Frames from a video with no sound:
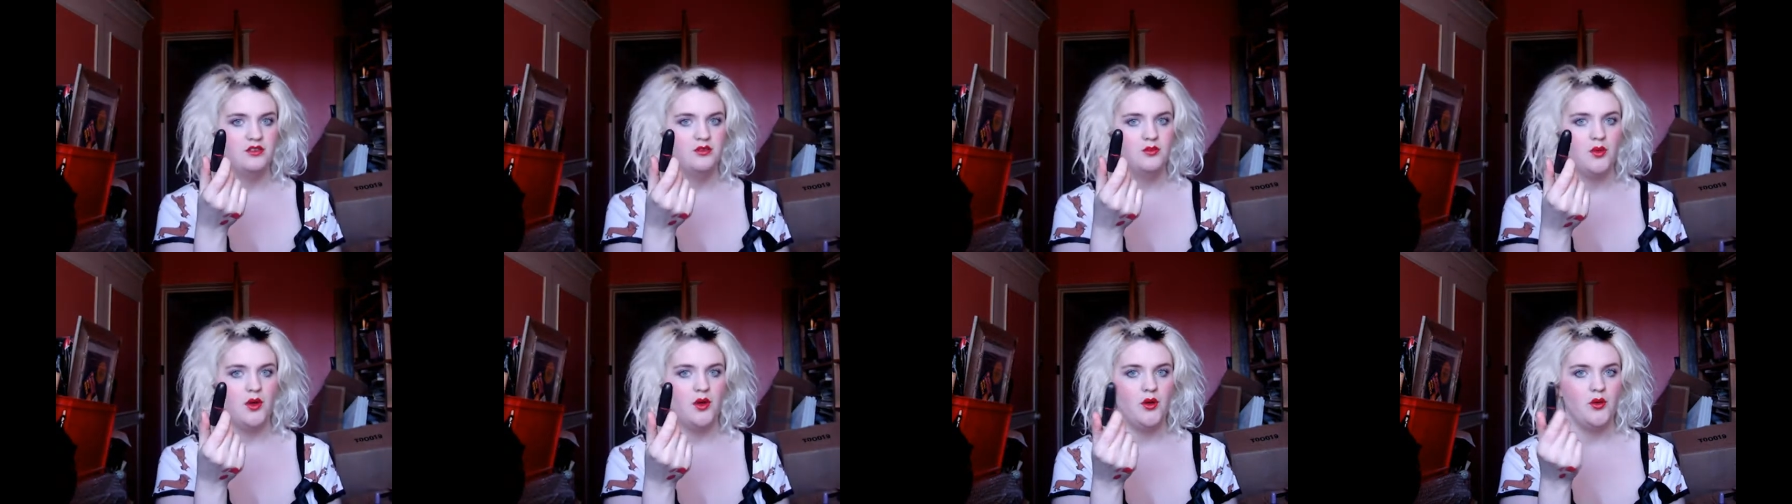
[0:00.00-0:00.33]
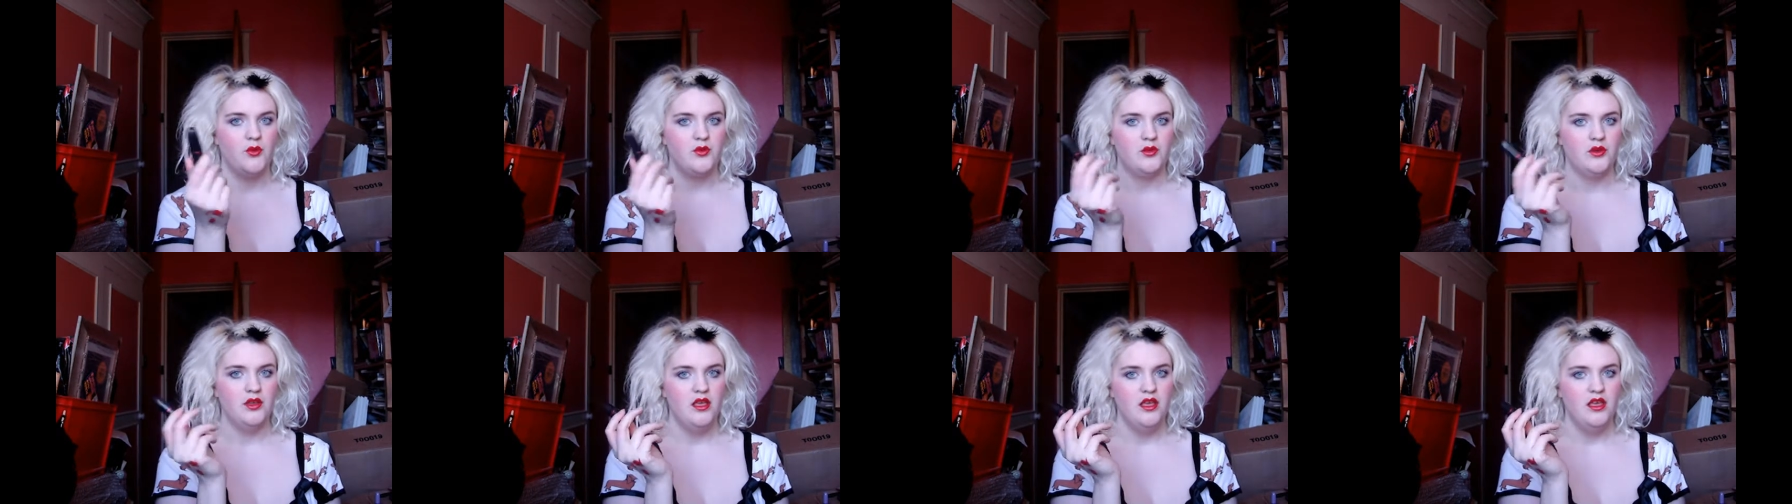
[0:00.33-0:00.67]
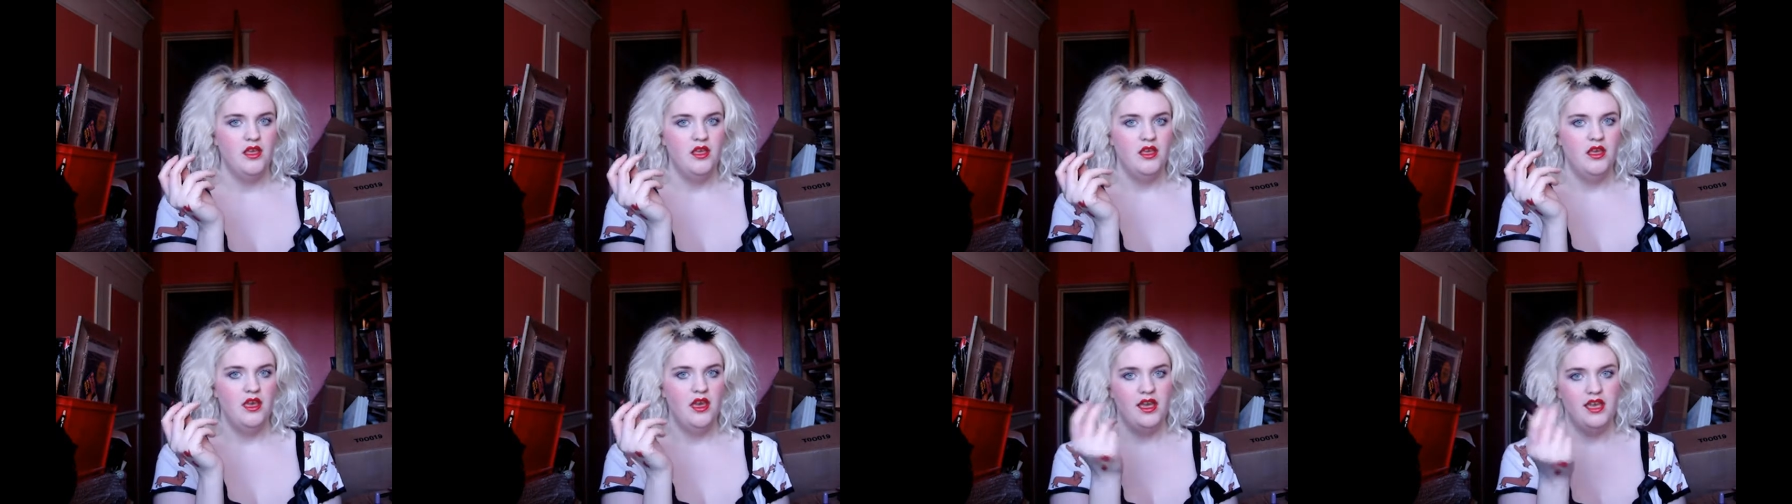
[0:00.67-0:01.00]
to own
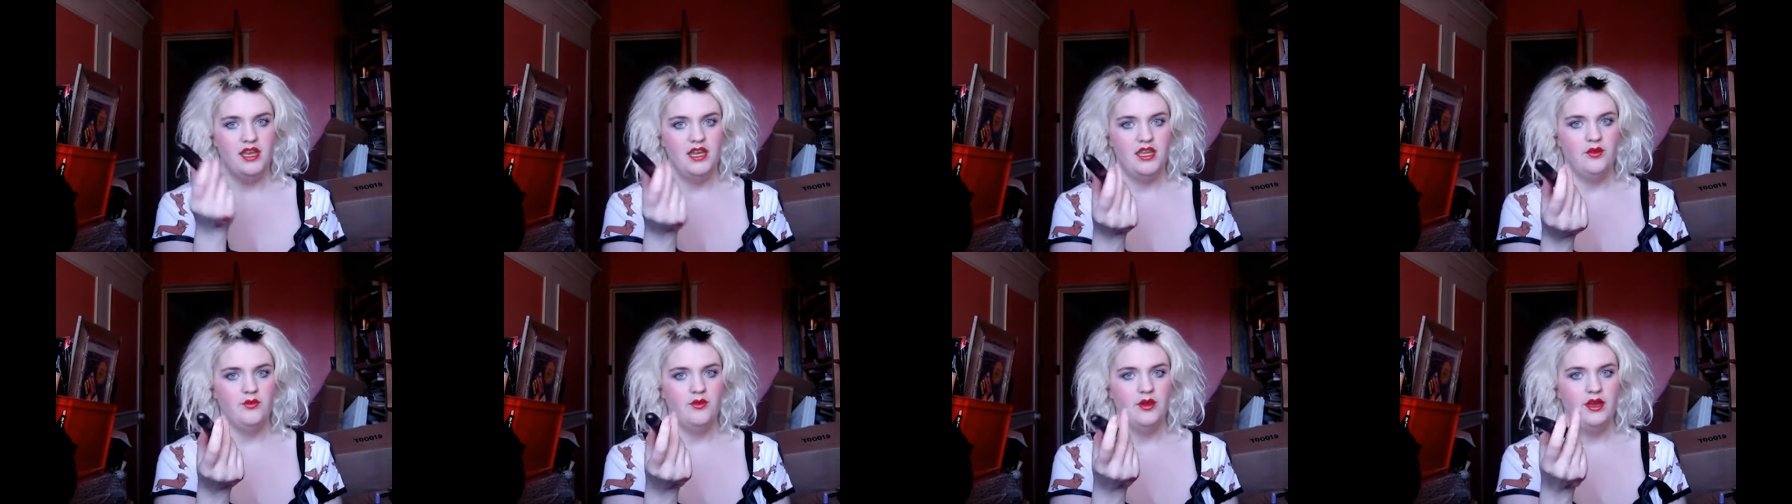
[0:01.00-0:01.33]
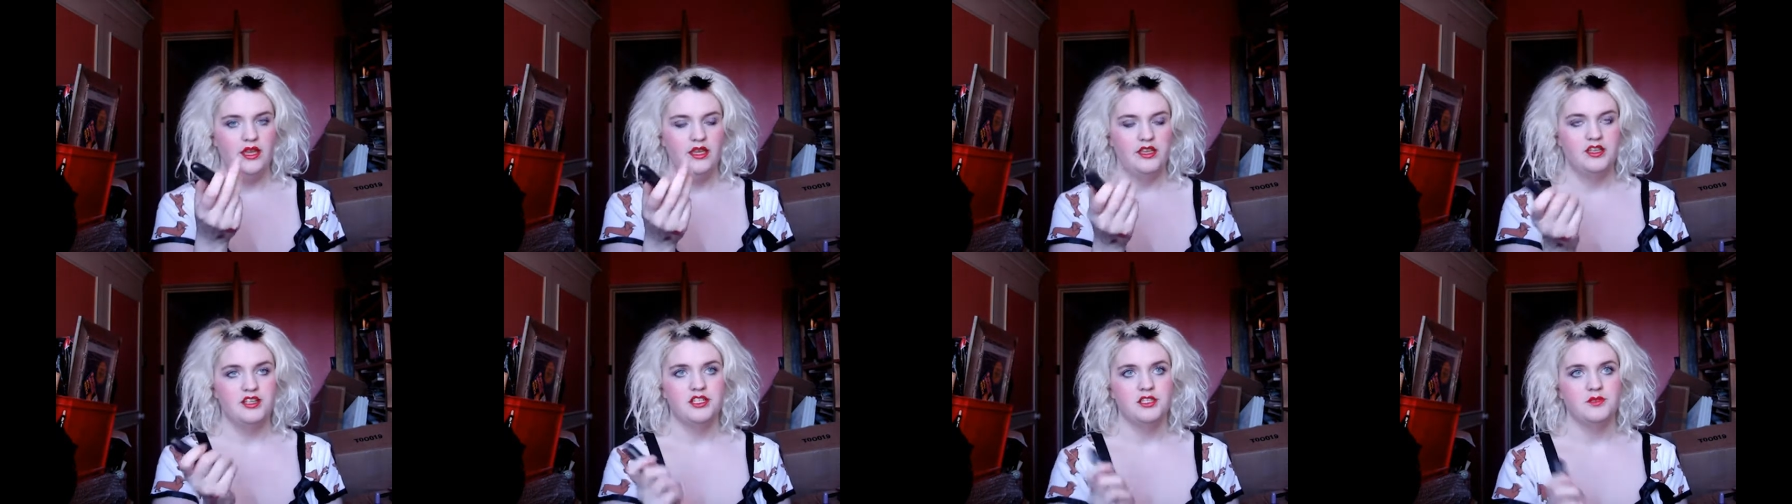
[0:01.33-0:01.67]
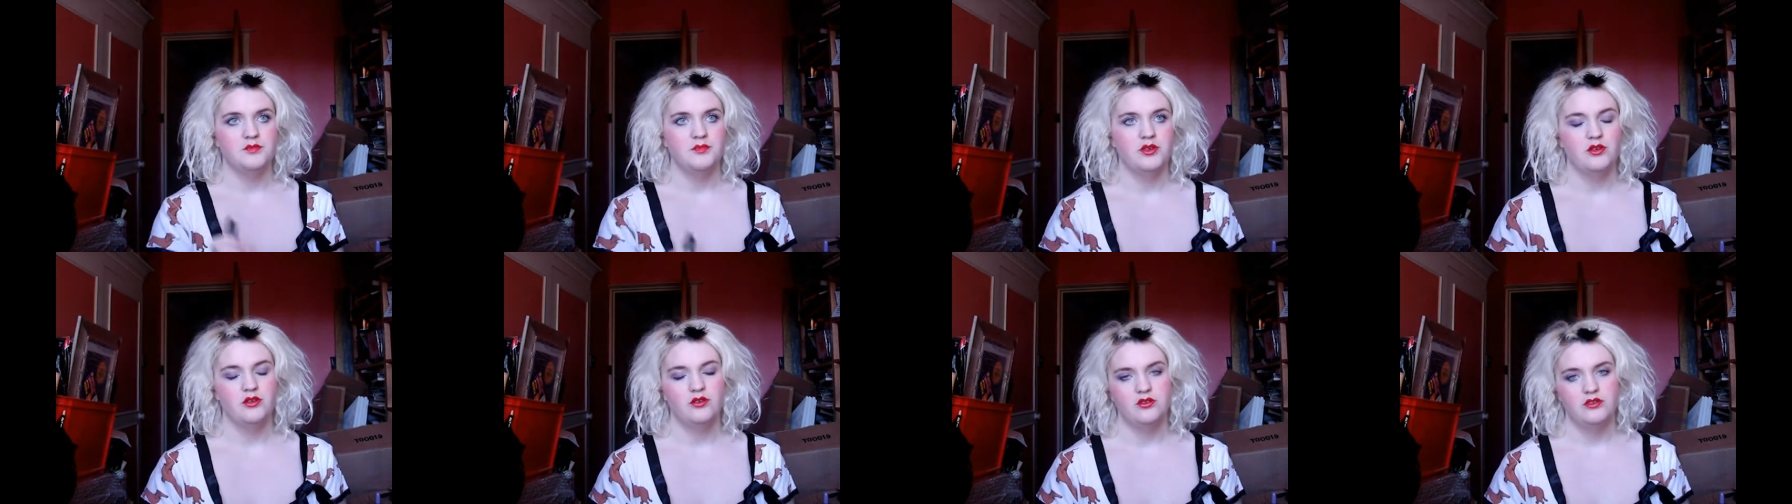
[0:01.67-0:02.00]
anyway,
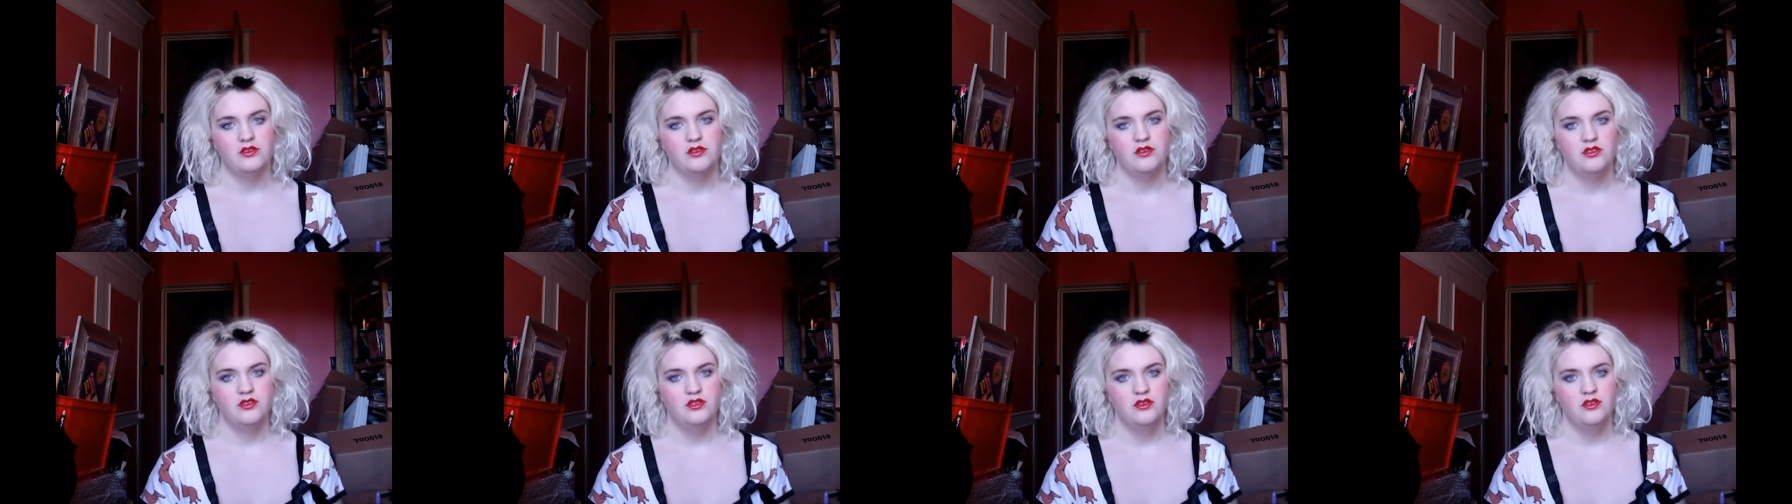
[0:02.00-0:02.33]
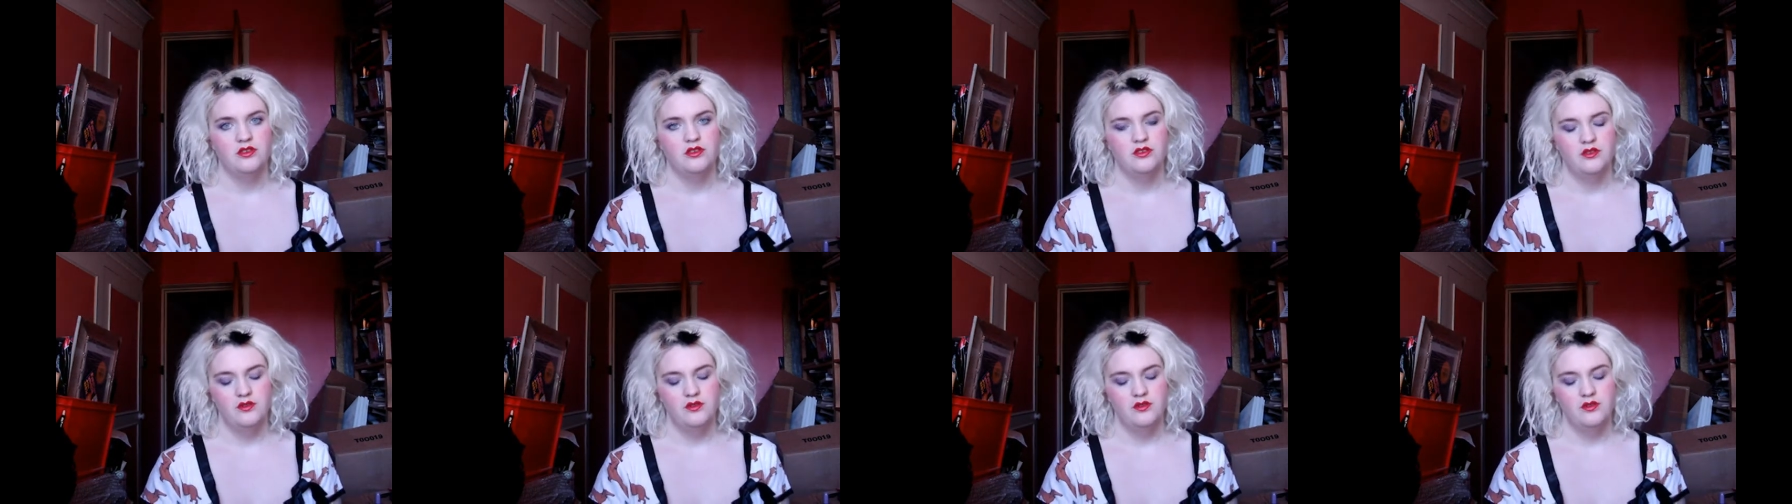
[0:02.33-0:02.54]
just because